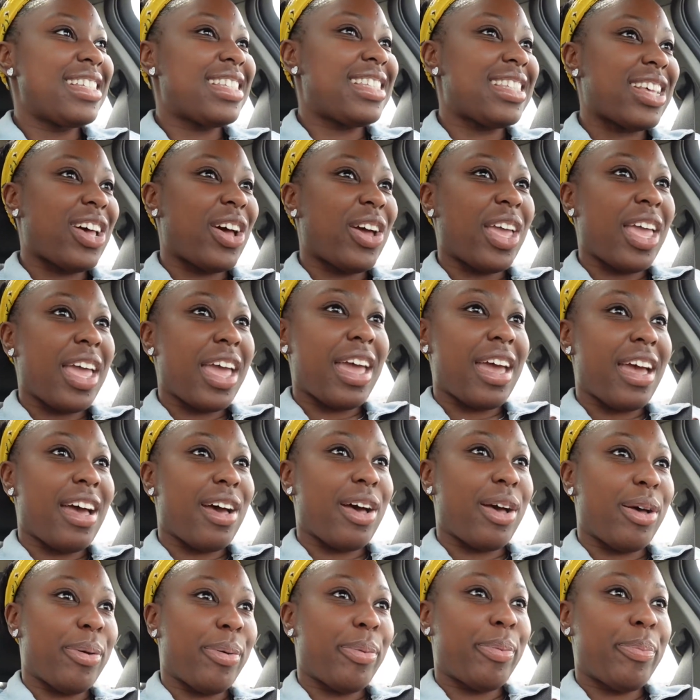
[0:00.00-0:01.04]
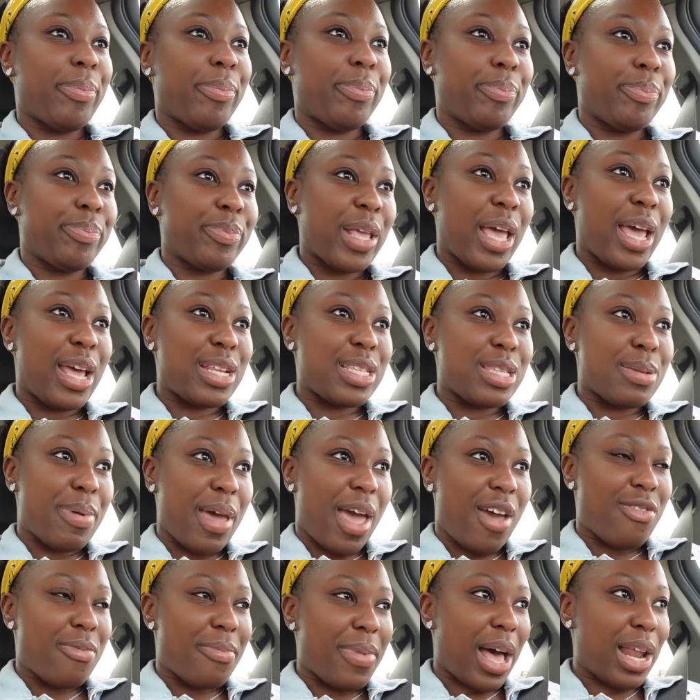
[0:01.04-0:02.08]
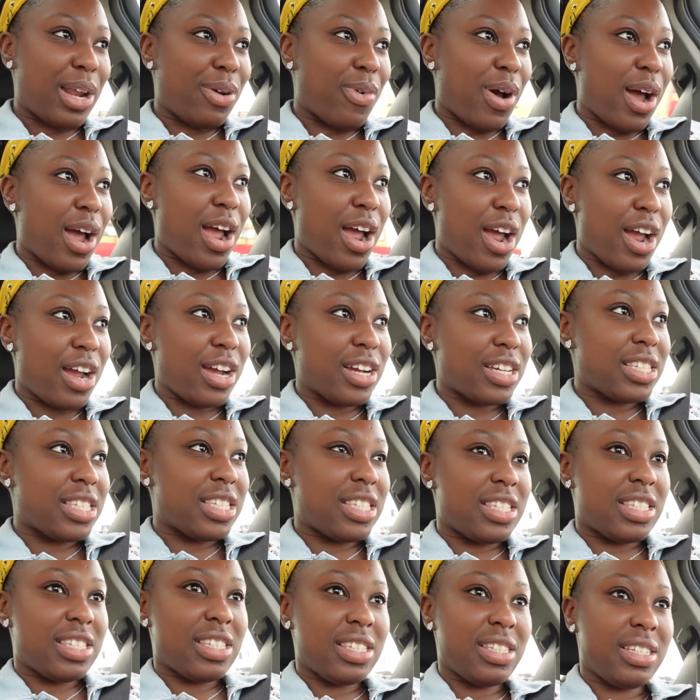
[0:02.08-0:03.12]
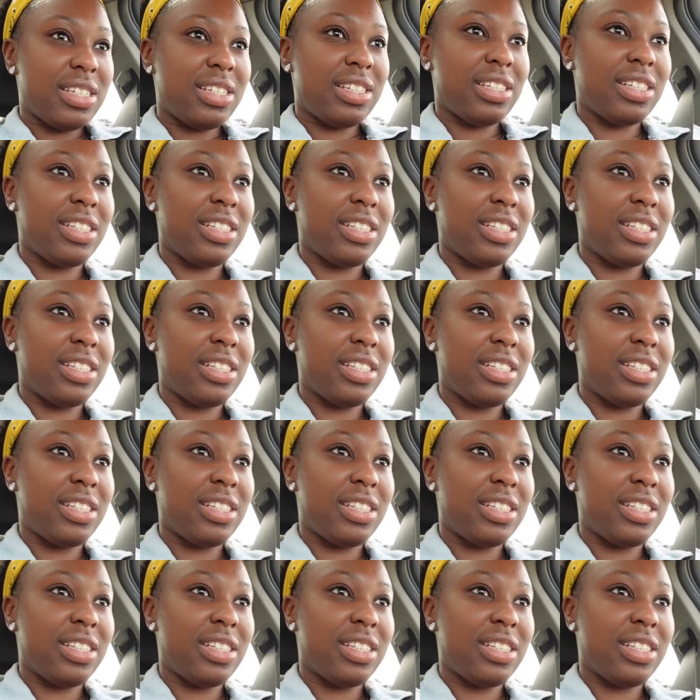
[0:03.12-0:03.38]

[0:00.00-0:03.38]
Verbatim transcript: So yeah, headed to Bath and Body Works